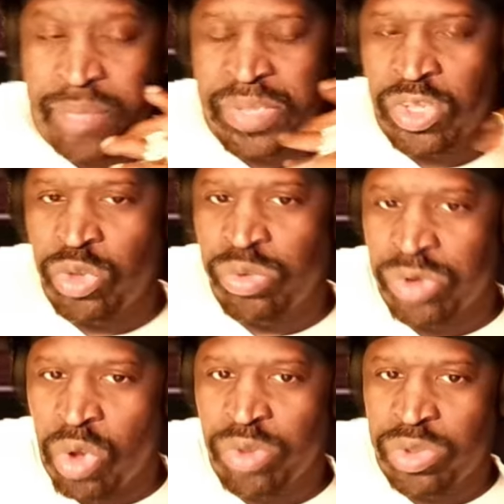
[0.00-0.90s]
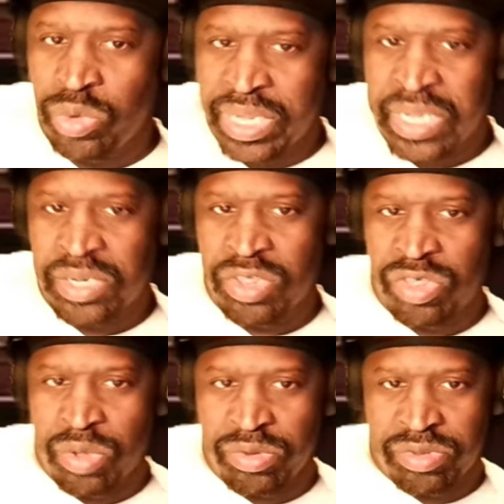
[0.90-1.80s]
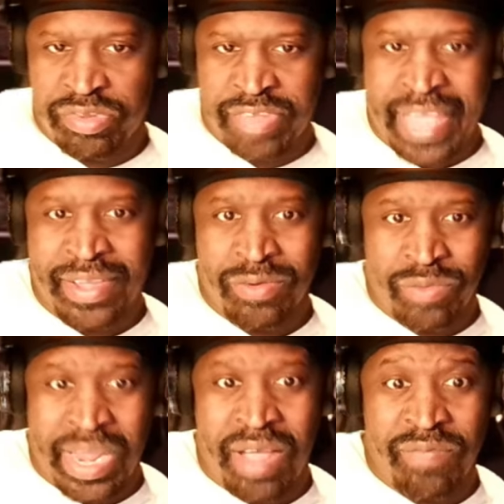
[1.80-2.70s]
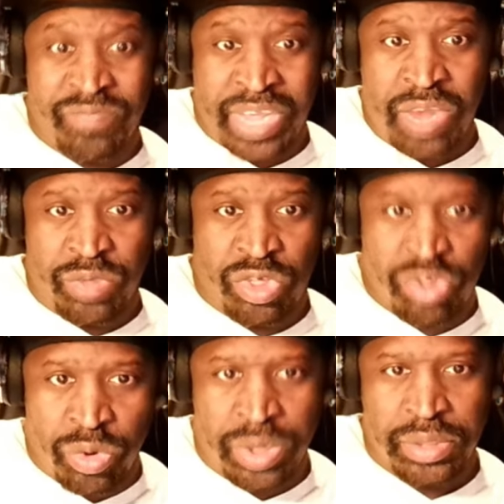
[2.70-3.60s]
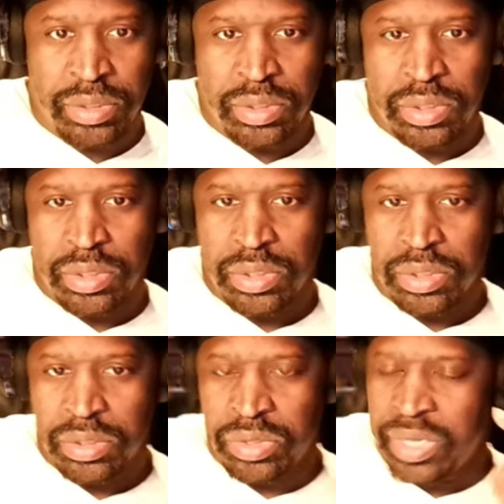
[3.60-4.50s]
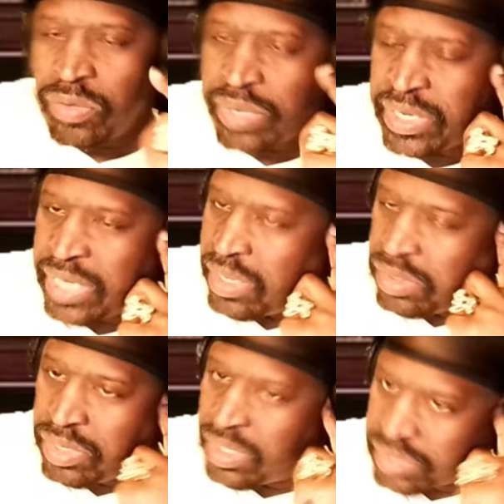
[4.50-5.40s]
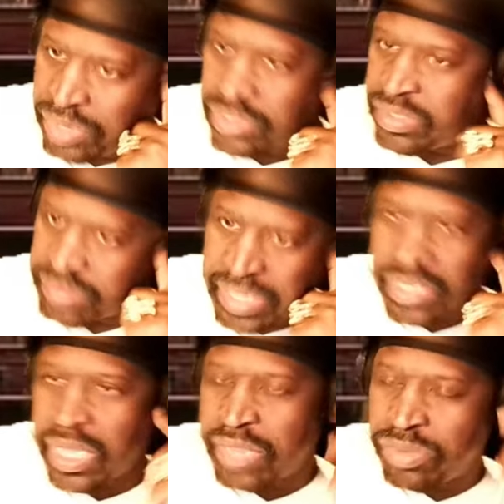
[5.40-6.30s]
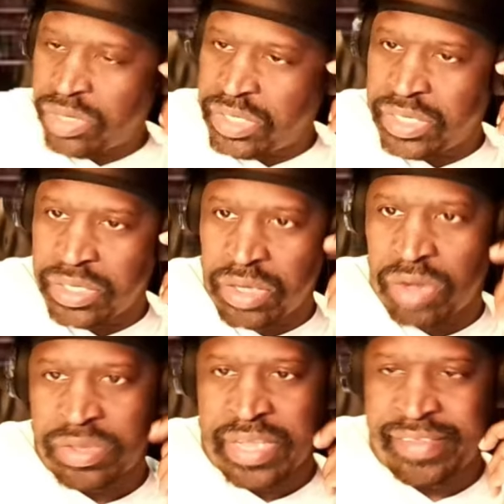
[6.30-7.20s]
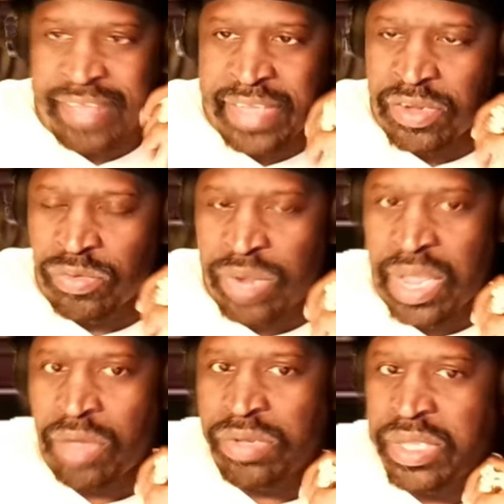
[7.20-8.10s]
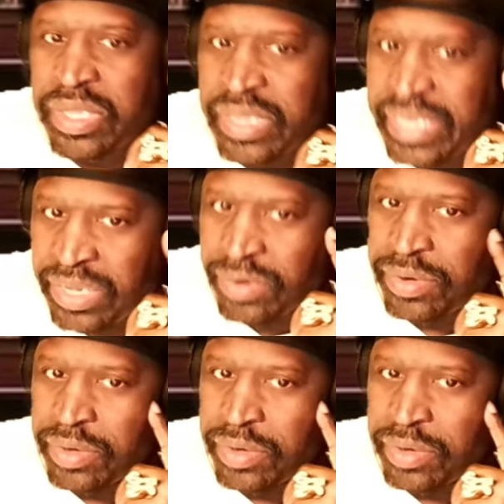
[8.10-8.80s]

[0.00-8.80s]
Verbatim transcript: and you know you ended your second round very short you didn't win that. You didn't 30 Snake Eyes. You clearly lost that second round. Clear.